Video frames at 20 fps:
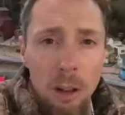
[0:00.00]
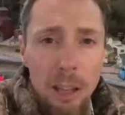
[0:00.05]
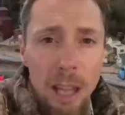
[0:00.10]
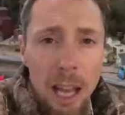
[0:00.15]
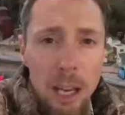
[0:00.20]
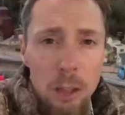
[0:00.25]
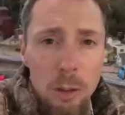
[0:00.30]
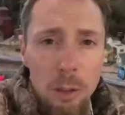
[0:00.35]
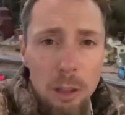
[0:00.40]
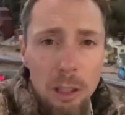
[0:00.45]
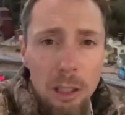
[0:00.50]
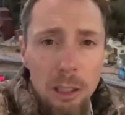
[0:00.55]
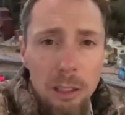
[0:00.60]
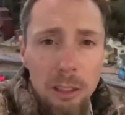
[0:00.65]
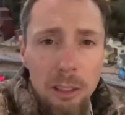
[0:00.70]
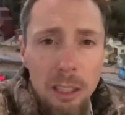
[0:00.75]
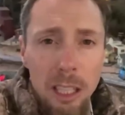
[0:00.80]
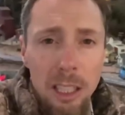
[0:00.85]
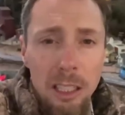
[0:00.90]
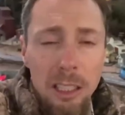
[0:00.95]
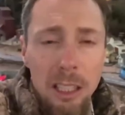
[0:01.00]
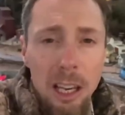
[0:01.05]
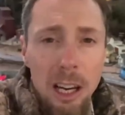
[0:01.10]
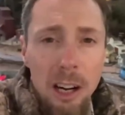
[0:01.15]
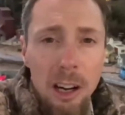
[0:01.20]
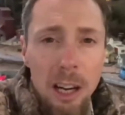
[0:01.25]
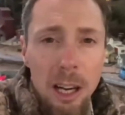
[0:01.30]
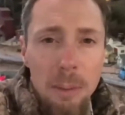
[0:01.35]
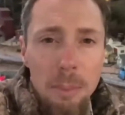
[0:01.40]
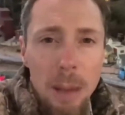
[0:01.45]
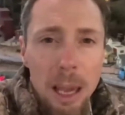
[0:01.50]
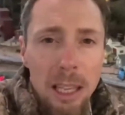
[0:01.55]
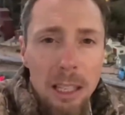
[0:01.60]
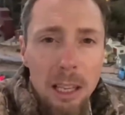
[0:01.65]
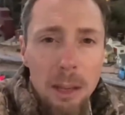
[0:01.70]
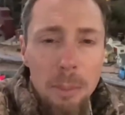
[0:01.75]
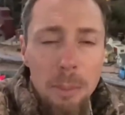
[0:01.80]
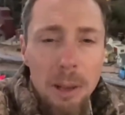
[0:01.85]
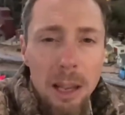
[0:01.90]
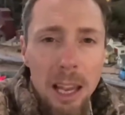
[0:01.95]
natural skincare and makeup.